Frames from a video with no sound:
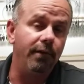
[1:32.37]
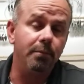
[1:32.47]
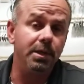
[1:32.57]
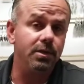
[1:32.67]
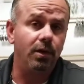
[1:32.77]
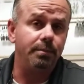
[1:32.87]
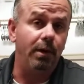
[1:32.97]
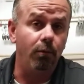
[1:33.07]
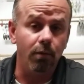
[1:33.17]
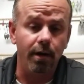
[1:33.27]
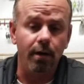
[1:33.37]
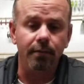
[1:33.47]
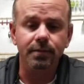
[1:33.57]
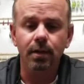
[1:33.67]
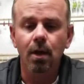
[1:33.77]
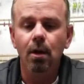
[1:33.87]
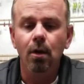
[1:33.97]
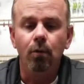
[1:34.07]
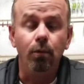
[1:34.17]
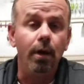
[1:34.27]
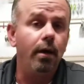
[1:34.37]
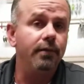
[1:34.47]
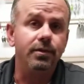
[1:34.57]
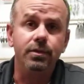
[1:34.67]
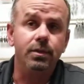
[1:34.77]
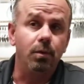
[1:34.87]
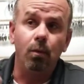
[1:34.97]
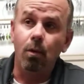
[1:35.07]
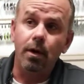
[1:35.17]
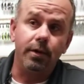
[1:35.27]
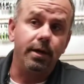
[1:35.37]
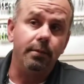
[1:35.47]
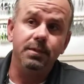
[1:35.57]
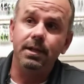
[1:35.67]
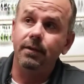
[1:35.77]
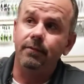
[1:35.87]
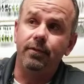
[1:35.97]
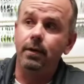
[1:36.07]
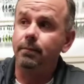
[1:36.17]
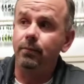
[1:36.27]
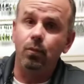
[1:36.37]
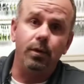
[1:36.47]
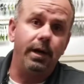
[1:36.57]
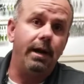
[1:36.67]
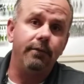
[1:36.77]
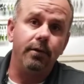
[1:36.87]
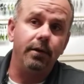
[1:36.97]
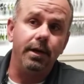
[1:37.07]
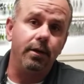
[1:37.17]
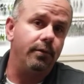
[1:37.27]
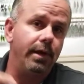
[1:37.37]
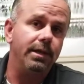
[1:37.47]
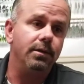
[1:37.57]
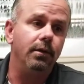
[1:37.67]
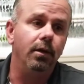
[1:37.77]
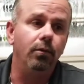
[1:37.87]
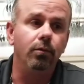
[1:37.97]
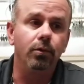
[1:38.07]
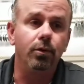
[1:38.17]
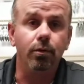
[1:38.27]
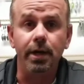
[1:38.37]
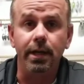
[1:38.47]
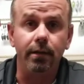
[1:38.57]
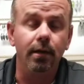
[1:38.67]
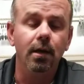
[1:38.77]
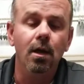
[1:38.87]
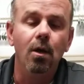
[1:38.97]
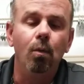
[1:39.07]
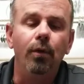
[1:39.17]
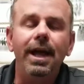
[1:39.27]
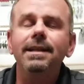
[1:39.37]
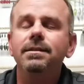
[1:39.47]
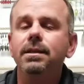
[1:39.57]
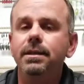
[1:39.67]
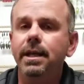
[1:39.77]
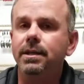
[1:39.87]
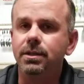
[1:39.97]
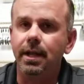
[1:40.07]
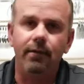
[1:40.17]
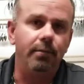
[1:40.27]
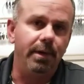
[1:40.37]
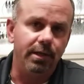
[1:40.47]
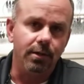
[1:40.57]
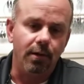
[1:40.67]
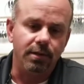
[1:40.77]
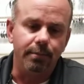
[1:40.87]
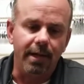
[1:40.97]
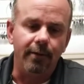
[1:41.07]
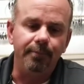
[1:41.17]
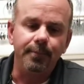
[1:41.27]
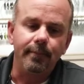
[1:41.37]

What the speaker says: Everybody talks about runoffs. Runoffs are just where water comes in from wherever and it creates a little creek. Well, that's the ditch that everybody talks about.